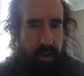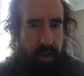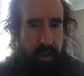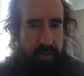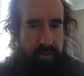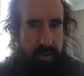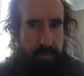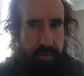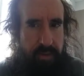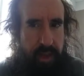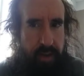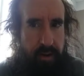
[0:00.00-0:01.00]
concept
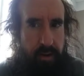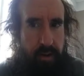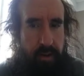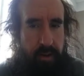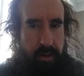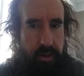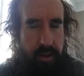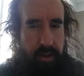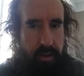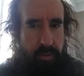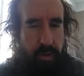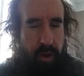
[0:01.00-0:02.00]
of that at all.
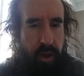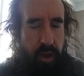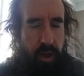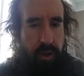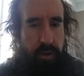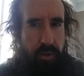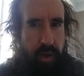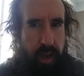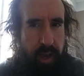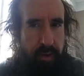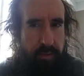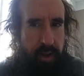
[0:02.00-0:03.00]
All you
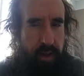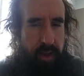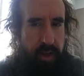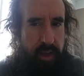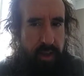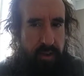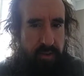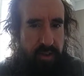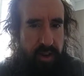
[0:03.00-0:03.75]
have is